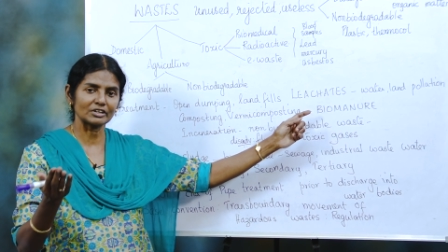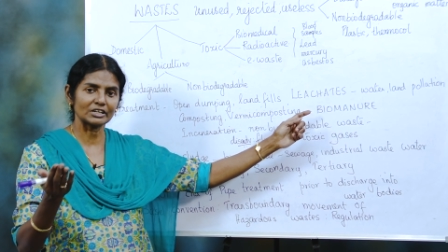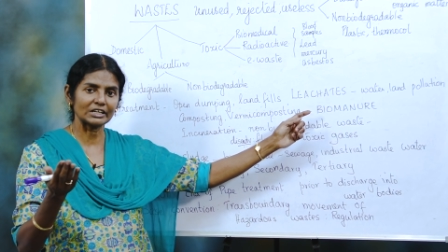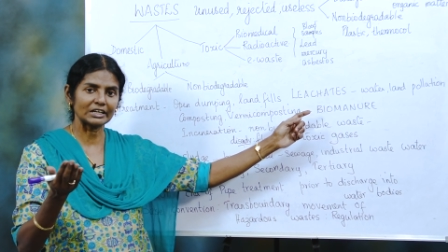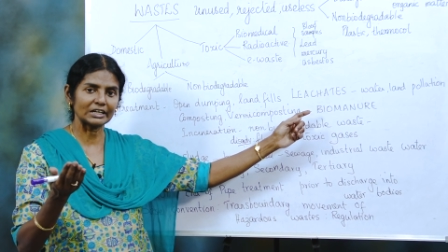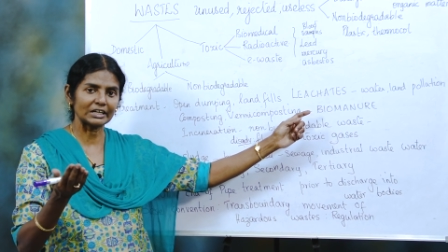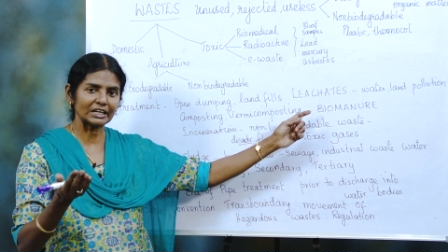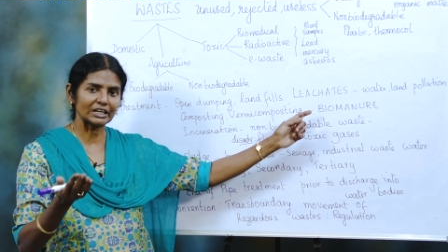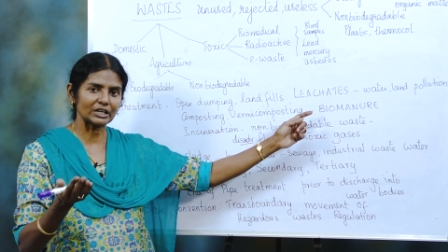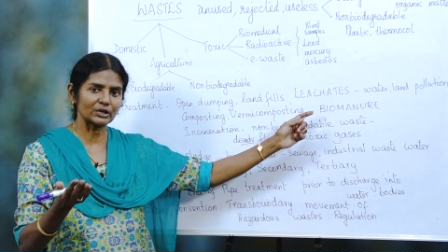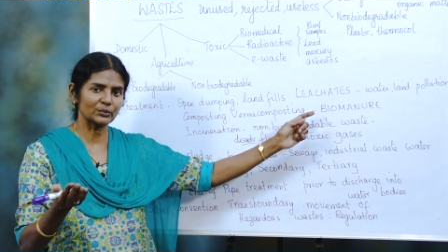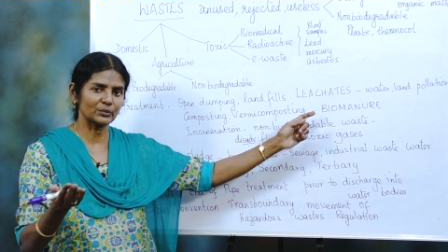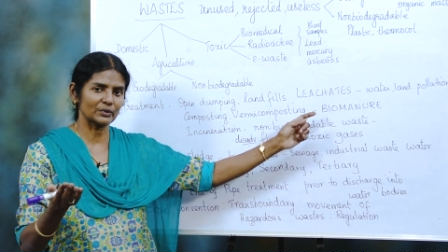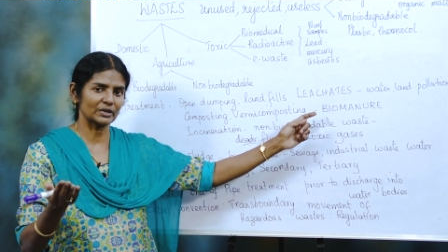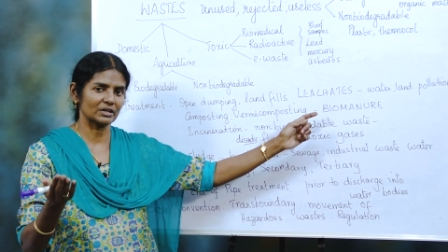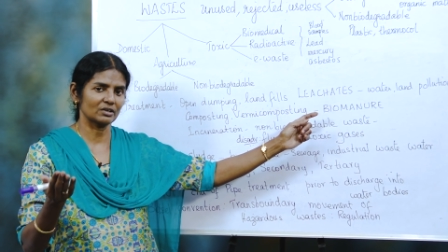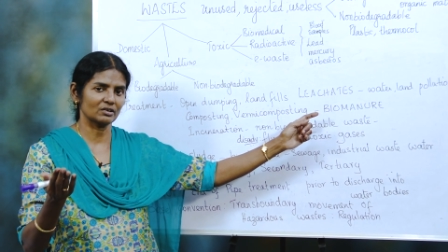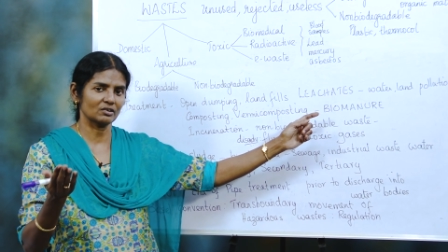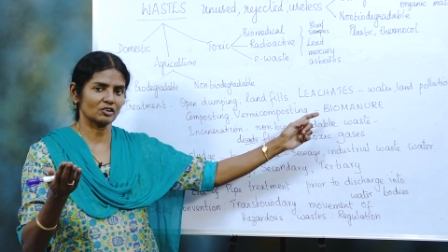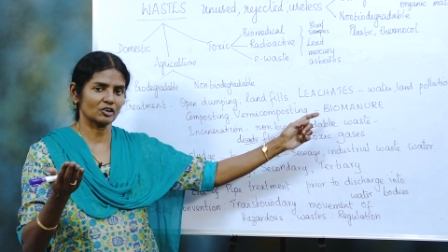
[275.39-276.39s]

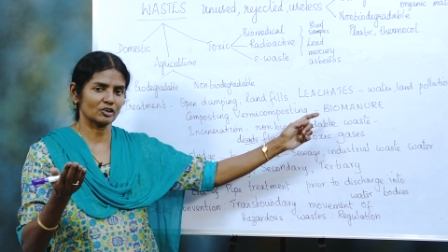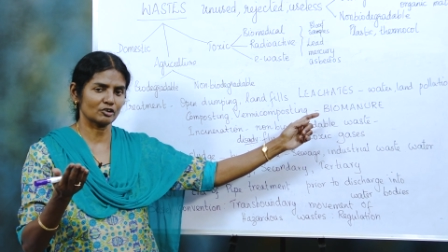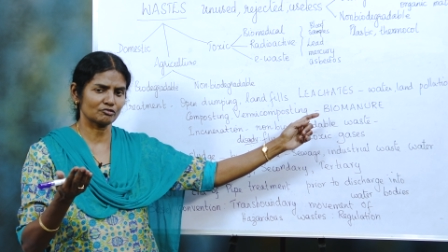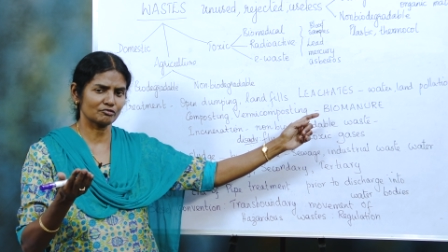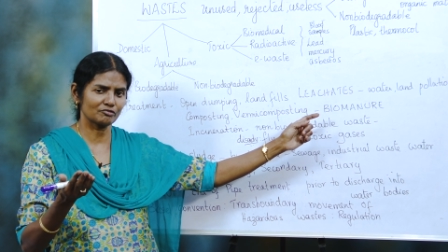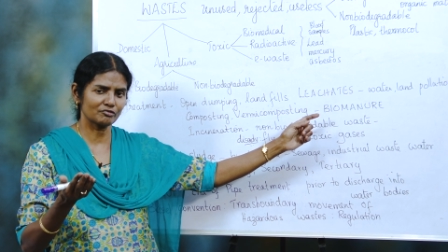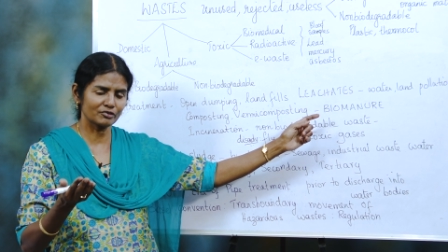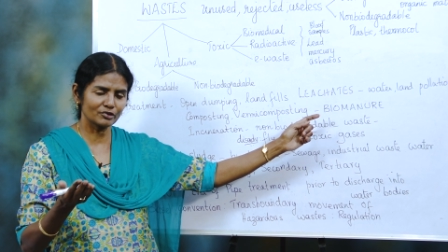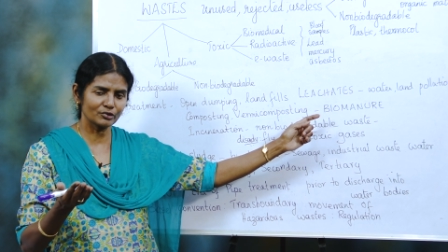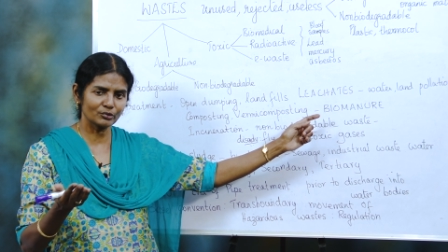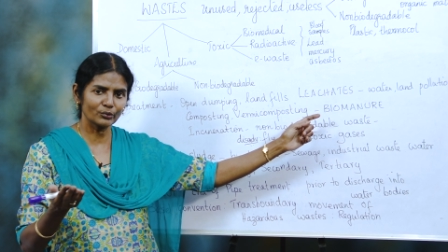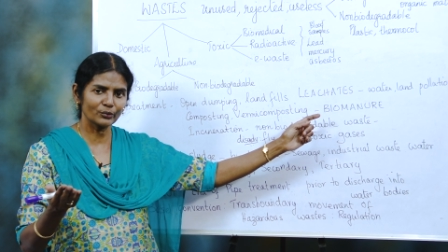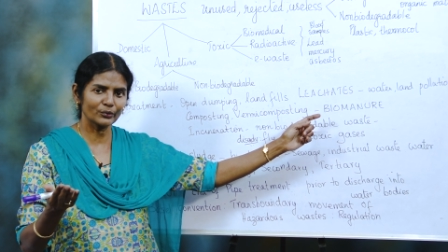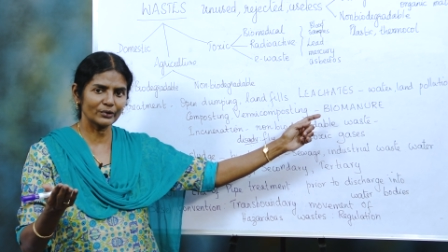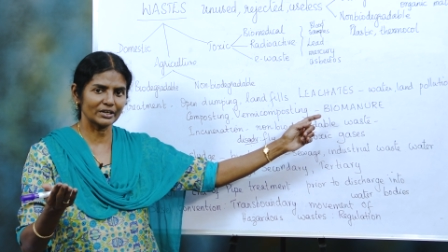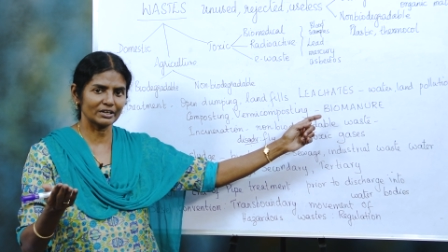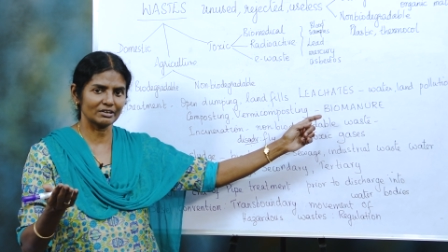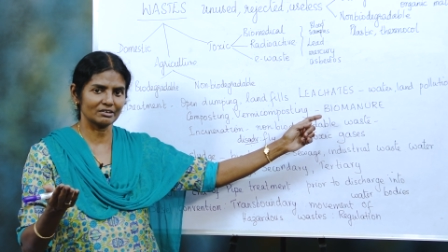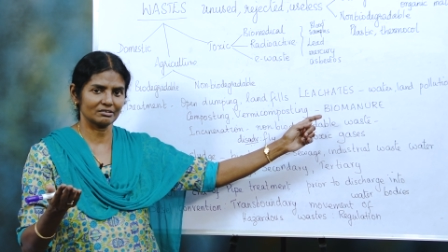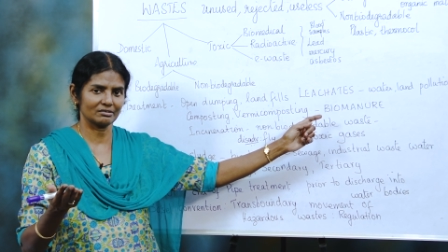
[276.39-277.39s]
liquid or
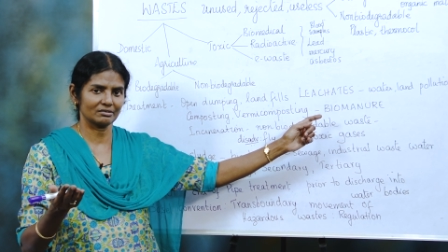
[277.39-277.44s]
fluid,